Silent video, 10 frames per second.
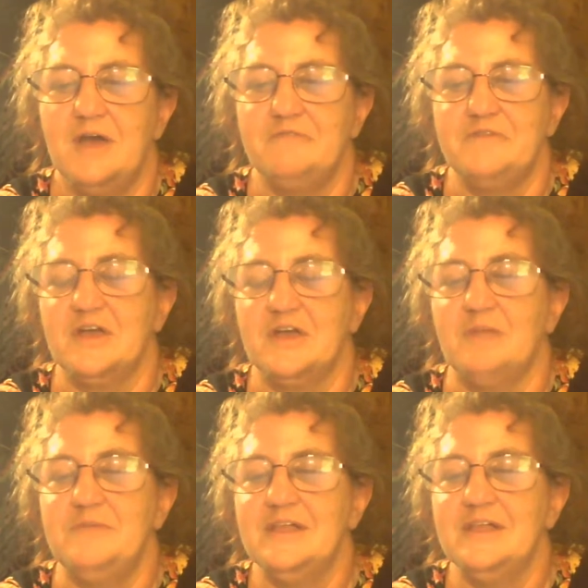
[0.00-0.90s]
I feel like
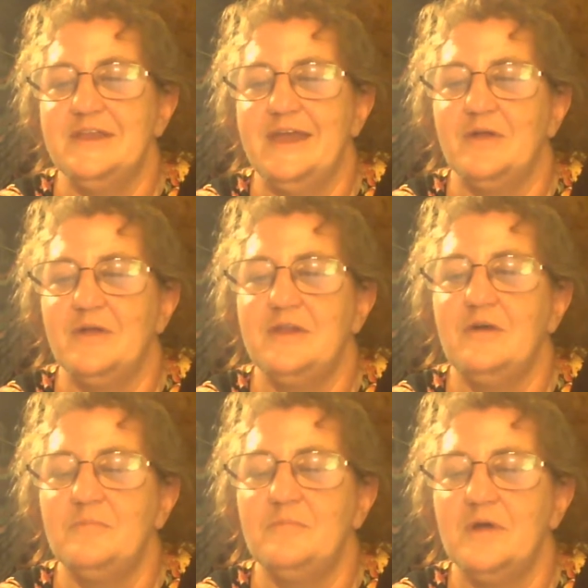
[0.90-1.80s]
I'm yelling now, and I
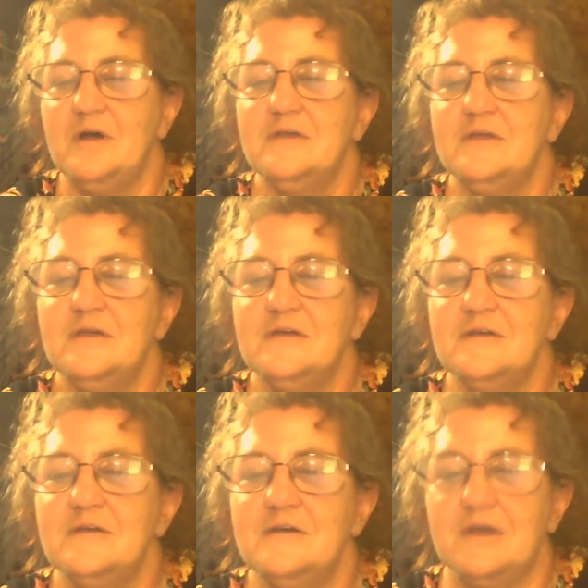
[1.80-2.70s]
know I'm not.
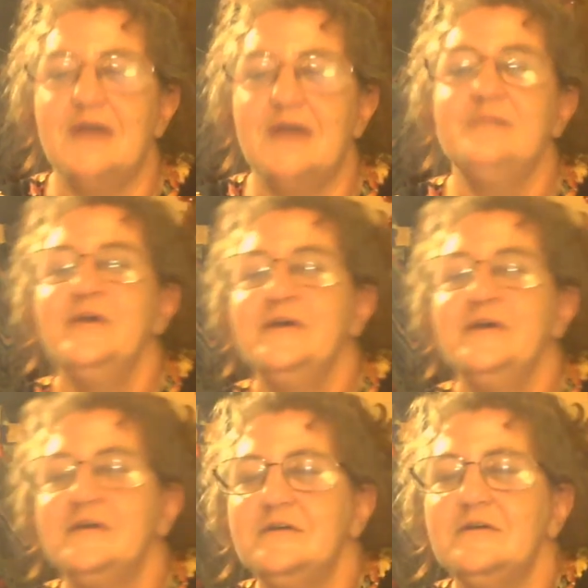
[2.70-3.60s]
Okay,
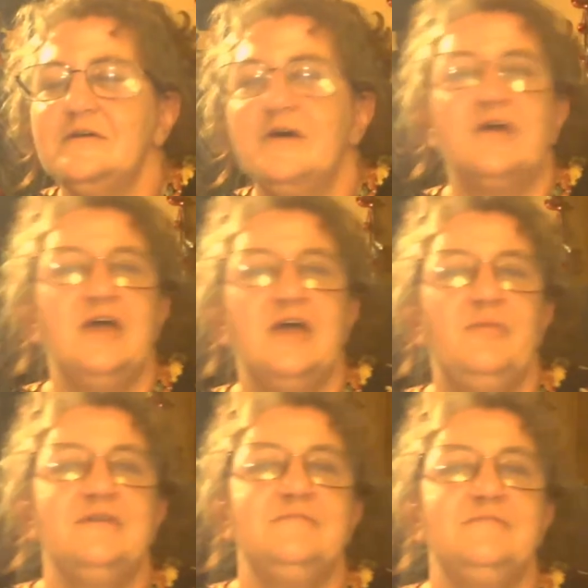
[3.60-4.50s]
okay, it
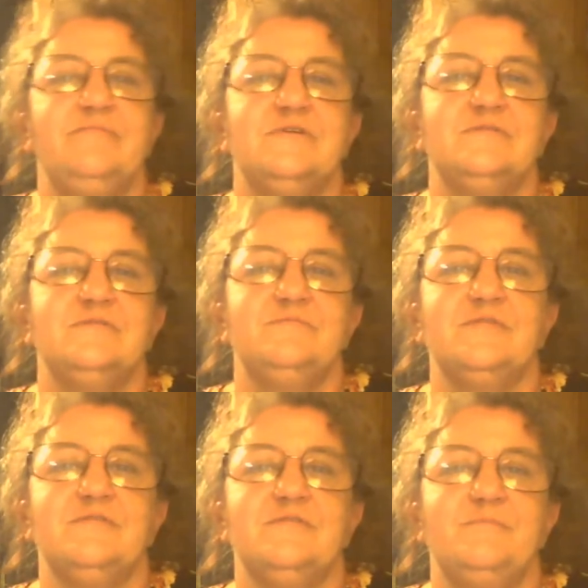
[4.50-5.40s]
might
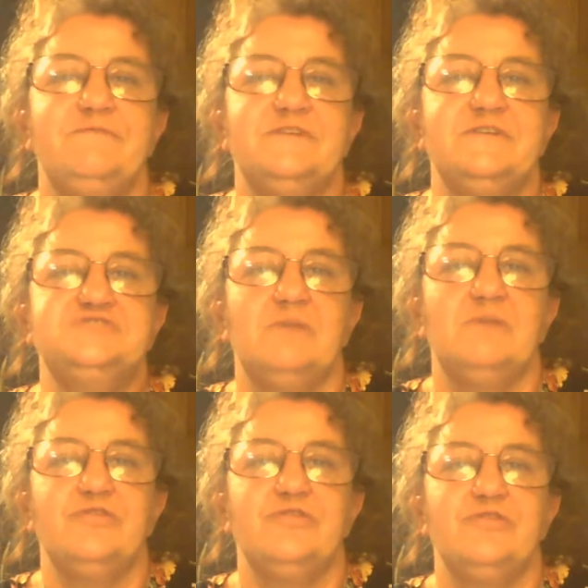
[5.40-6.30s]
finish
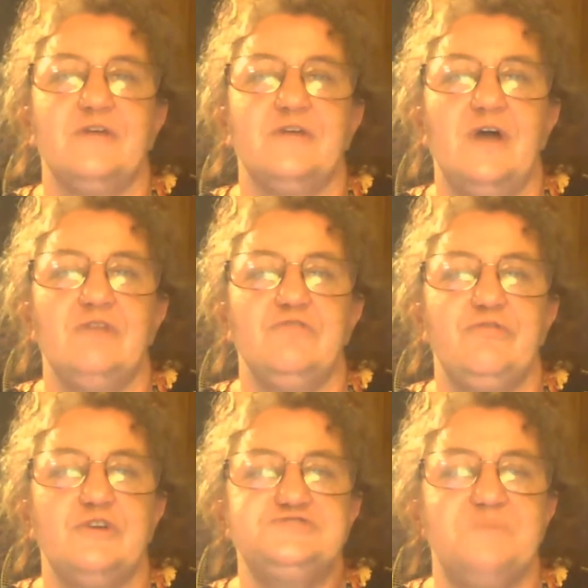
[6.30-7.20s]
coming through because I
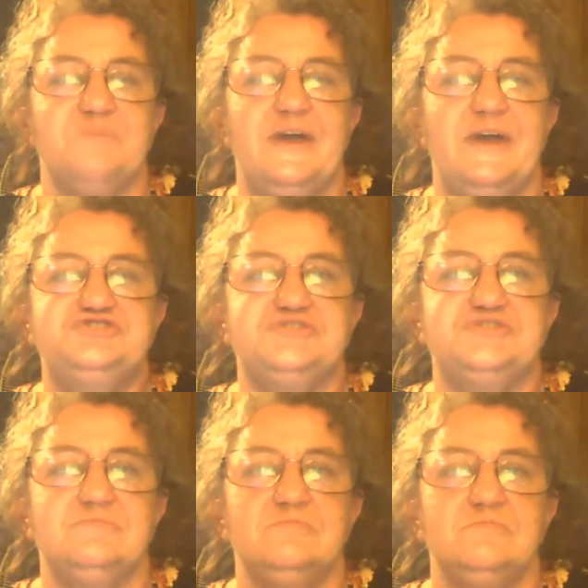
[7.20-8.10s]
refreshed my
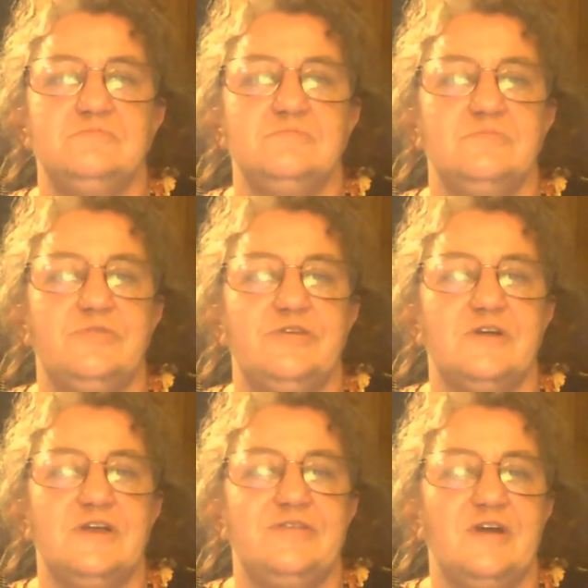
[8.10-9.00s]
page
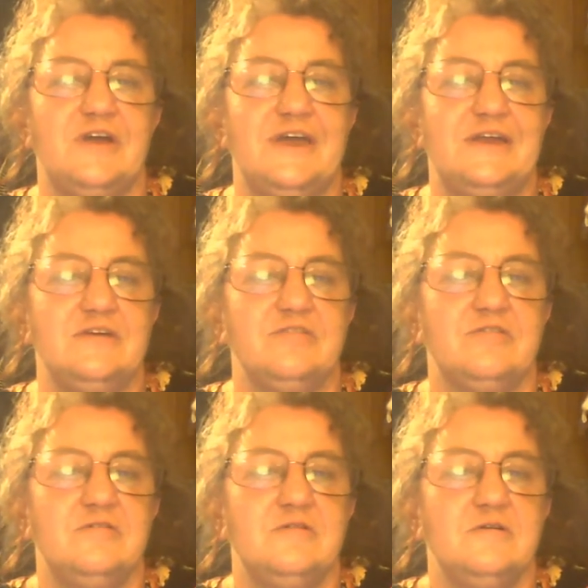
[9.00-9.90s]
to get
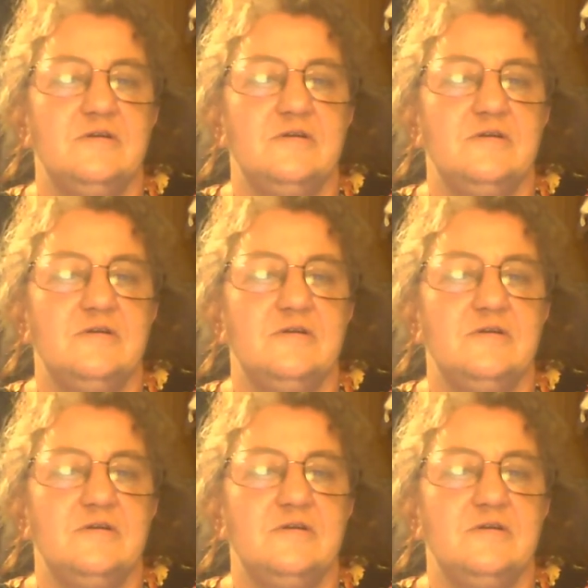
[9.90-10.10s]
Diana's.